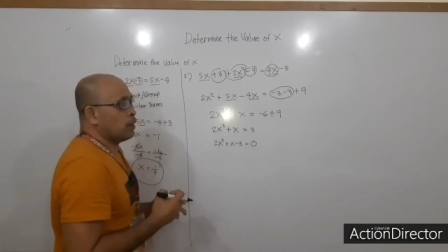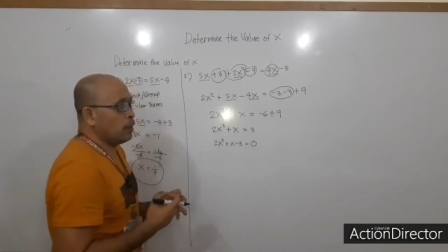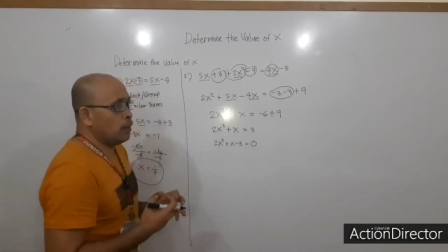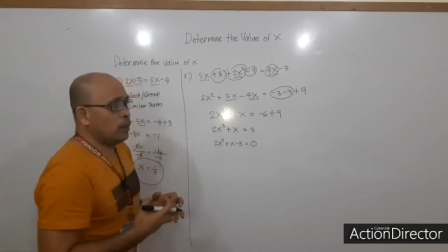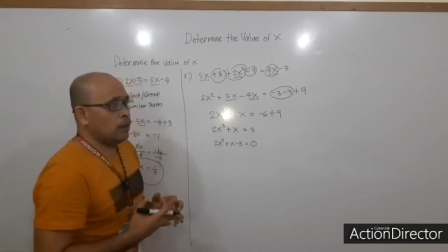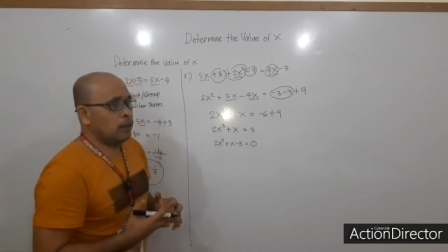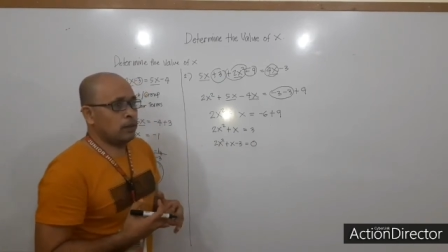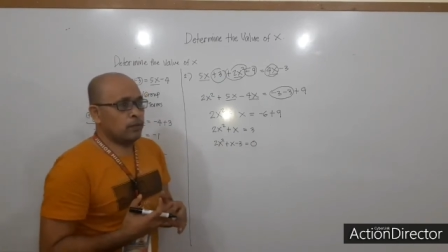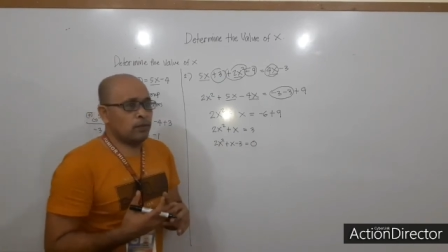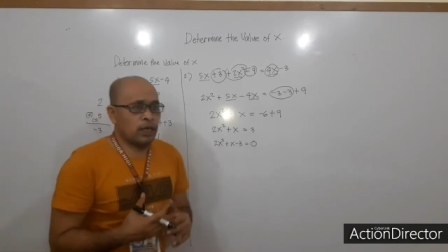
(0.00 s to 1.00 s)

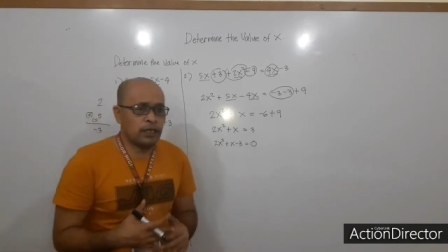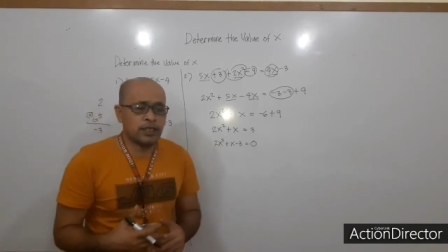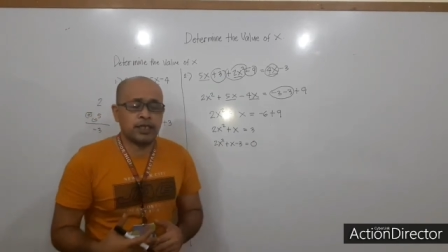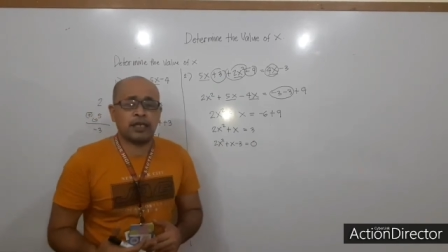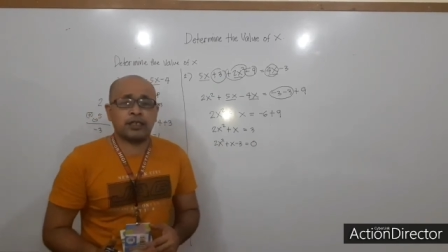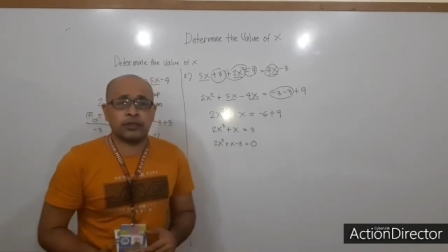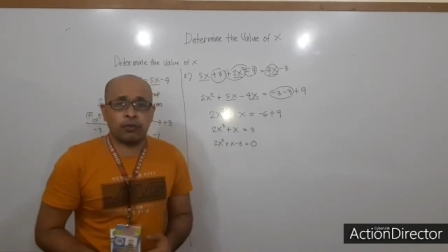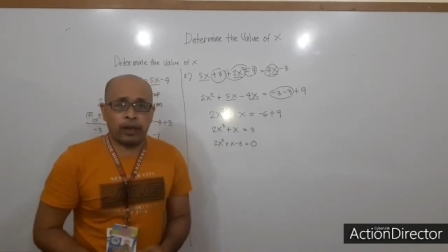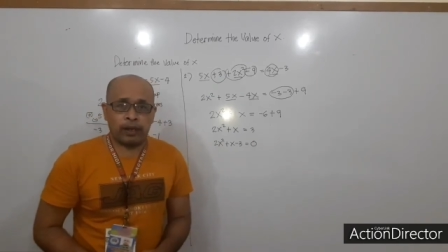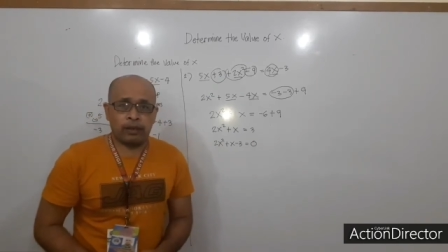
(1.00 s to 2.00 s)
the easiest
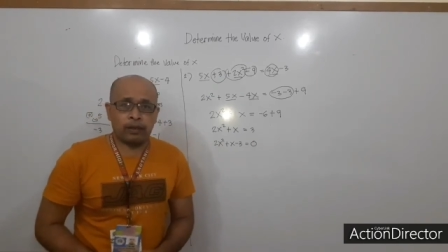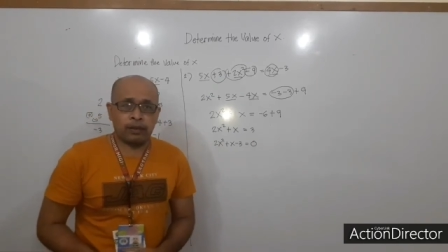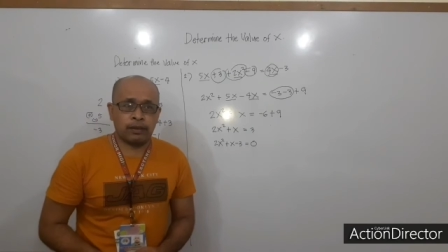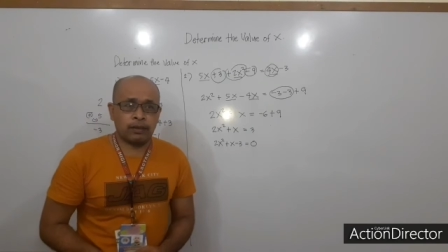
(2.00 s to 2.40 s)
way,